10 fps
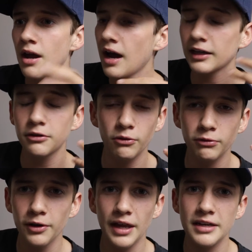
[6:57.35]
I can
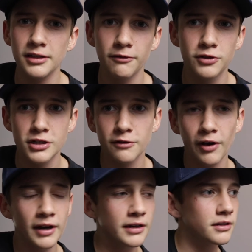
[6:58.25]
run that stuff just
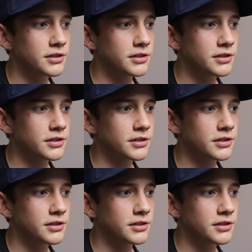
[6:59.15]
fine.